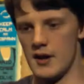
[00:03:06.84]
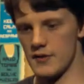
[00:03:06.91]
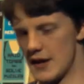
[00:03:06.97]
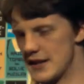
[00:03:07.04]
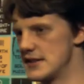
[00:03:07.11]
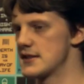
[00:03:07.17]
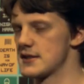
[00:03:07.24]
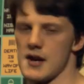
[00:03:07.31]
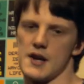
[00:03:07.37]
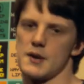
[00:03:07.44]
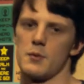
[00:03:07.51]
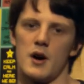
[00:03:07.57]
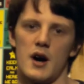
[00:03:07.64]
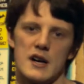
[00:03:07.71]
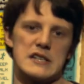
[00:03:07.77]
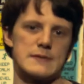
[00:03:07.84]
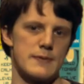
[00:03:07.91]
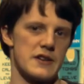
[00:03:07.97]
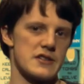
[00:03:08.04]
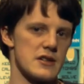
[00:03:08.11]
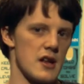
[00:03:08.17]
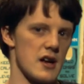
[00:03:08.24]
This is kind of what I
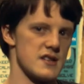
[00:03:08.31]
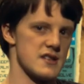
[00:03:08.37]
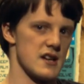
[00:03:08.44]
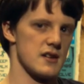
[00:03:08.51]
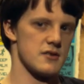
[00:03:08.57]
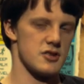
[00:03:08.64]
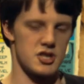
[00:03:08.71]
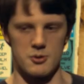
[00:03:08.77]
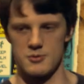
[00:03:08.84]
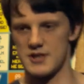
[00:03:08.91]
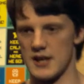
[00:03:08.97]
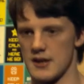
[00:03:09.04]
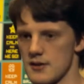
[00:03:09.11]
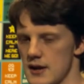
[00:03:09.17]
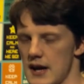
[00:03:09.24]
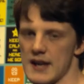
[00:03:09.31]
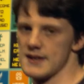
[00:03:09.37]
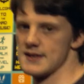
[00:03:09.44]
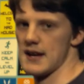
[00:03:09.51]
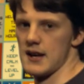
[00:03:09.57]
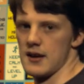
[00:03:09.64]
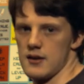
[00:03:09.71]
specialise in. Shooting,
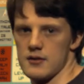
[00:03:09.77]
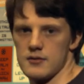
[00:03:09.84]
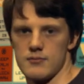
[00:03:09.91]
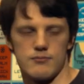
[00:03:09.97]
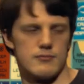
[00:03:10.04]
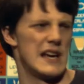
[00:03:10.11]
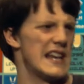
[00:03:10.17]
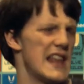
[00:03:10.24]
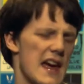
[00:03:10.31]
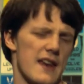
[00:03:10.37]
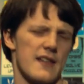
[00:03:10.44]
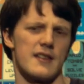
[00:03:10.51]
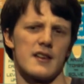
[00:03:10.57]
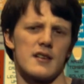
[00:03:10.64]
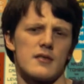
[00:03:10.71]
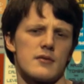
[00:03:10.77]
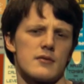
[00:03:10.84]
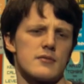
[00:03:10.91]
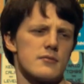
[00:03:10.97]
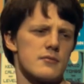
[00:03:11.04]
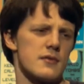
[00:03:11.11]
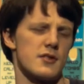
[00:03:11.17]
editing, mainly editing.
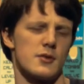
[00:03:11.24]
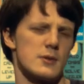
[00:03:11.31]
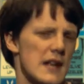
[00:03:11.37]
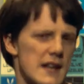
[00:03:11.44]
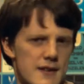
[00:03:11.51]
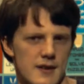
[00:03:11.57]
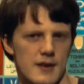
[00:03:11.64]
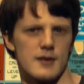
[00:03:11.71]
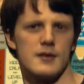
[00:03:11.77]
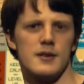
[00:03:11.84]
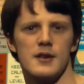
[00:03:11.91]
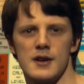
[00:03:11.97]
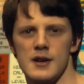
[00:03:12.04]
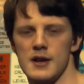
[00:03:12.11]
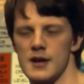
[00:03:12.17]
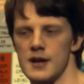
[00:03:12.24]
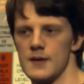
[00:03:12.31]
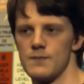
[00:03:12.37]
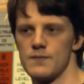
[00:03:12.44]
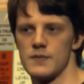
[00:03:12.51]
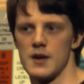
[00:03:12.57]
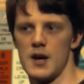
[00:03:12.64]
It's all editing.
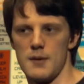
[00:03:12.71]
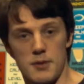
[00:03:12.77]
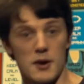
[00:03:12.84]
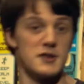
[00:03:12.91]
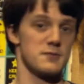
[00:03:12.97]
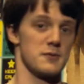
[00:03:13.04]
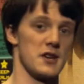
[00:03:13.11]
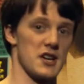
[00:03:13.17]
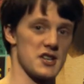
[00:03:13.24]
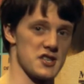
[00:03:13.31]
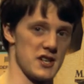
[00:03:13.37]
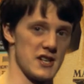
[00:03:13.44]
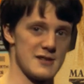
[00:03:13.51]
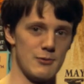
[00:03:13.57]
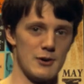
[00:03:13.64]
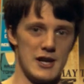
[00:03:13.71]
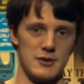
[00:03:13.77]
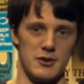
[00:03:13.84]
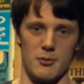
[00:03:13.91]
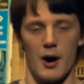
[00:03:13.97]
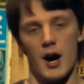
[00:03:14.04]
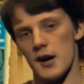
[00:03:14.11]
Post-production is what you
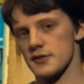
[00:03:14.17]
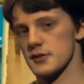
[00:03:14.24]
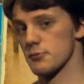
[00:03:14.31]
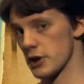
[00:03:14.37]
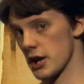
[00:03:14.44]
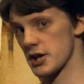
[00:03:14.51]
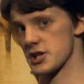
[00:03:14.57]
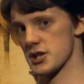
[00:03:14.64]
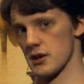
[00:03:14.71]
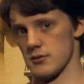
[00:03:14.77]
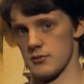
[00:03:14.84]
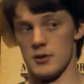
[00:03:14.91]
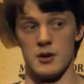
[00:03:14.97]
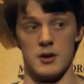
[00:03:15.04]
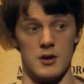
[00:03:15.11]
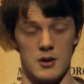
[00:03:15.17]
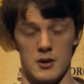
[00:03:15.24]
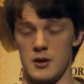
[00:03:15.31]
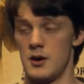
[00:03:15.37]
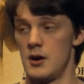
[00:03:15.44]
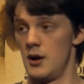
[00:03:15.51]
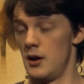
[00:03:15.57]
do after production.
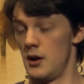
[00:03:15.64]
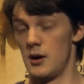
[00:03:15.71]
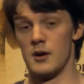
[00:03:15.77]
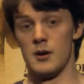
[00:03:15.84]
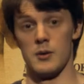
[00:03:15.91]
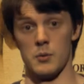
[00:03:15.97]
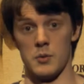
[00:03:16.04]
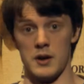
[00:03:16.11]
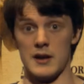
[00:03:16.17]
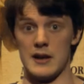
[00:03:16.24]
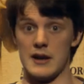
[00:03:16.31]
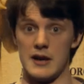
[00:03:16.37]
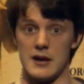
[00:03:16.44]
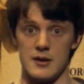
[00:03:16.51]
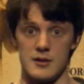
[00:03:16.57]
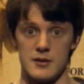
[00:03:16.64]
Weirdly.